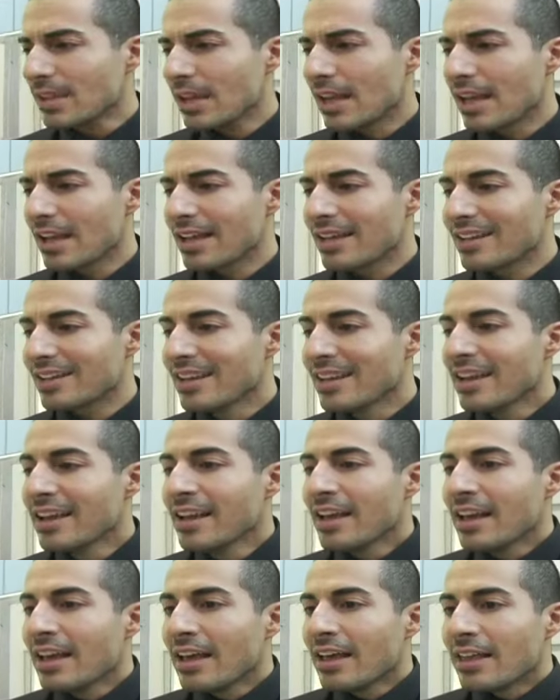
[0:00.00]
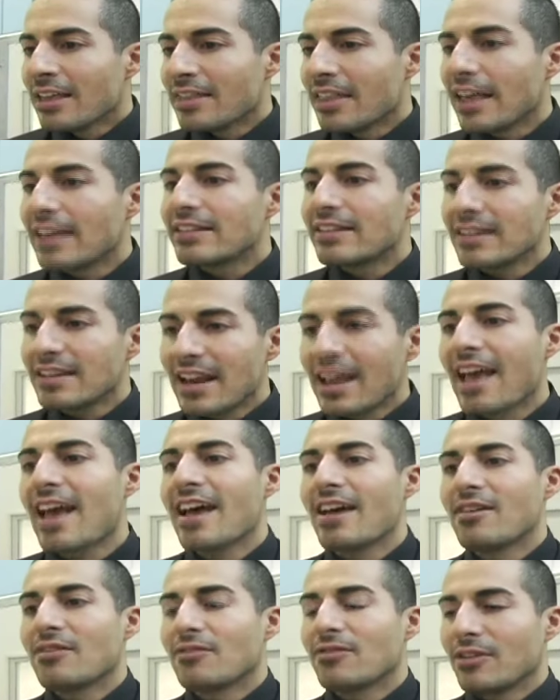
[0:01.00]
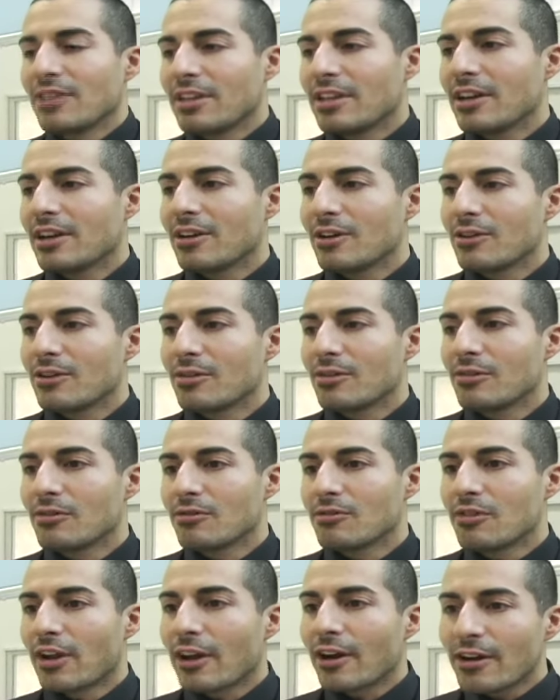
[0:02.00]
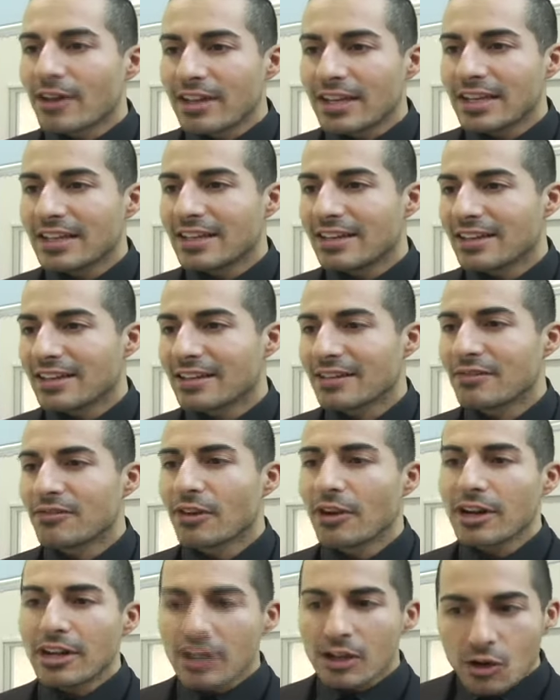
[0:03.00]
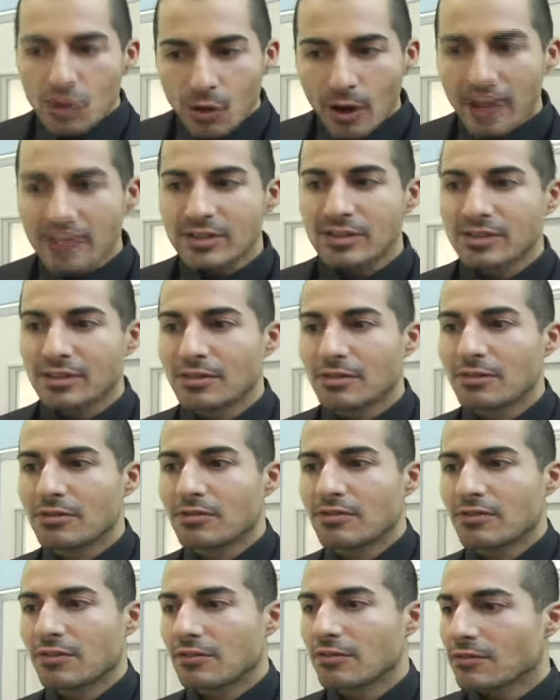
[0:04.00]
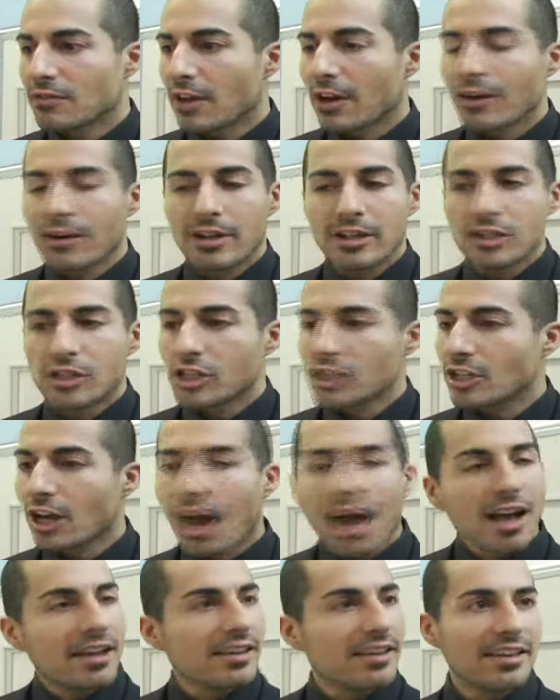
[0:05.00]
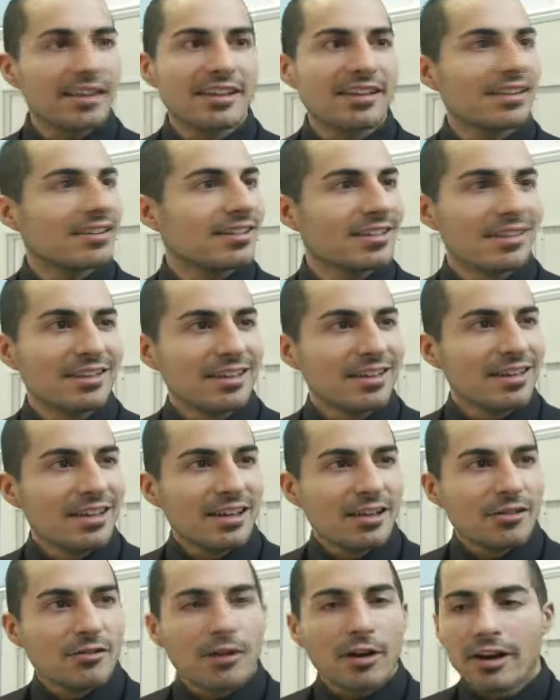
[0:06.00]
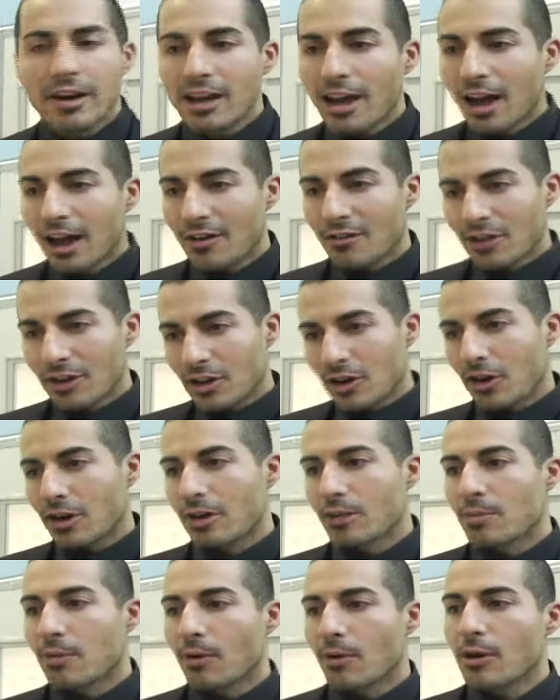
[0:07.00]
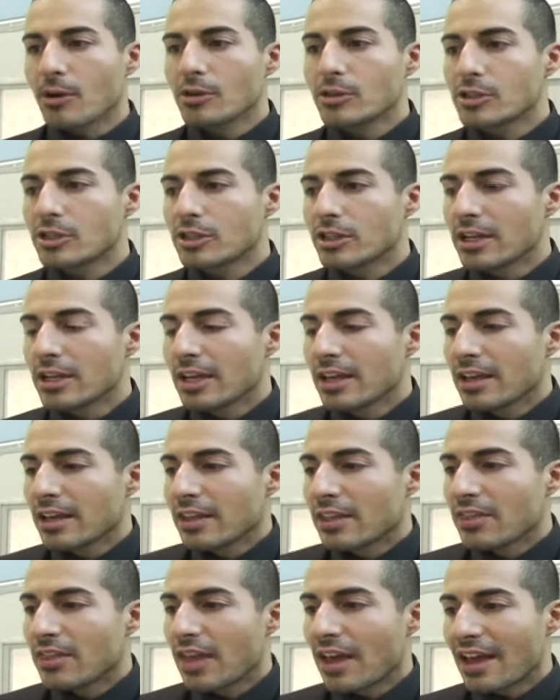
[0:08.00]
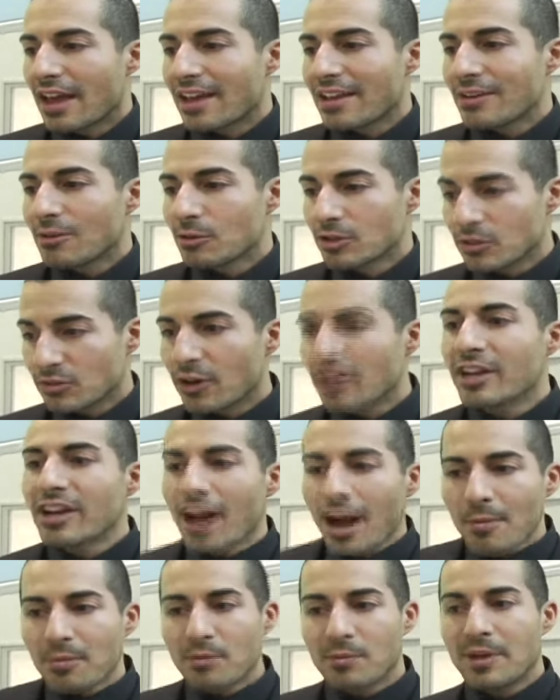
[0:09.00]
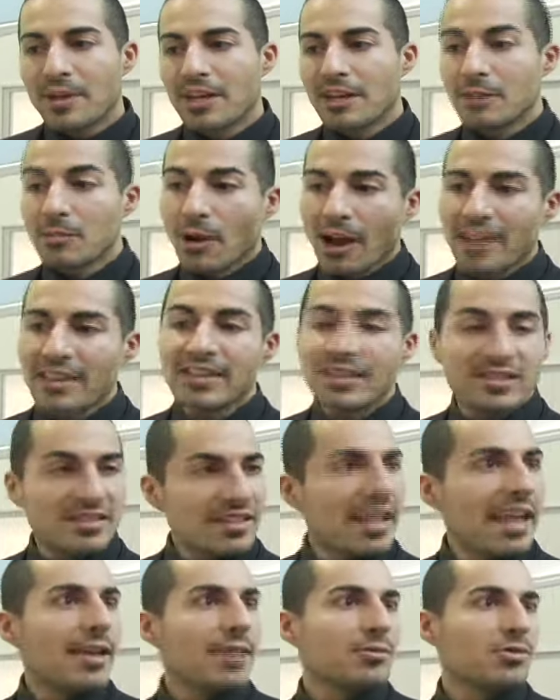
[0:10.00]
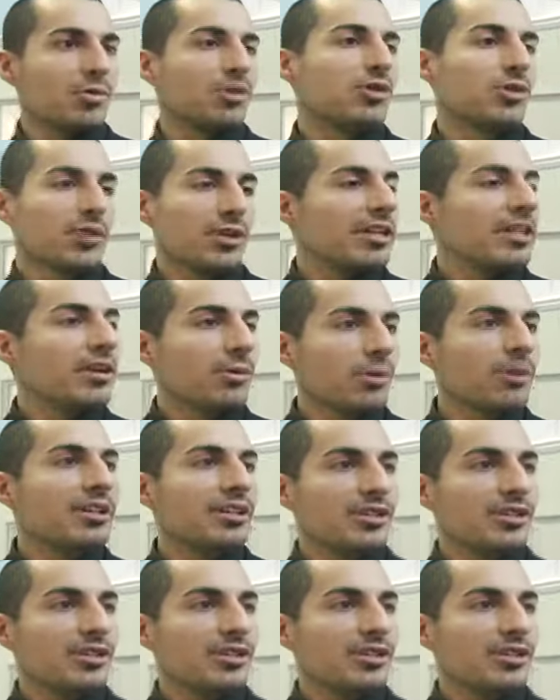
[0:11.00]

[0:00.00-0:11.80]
And they did have, you know, very aggressive, very shocking, very avant-garde approach that was very complemented by these names, which were equally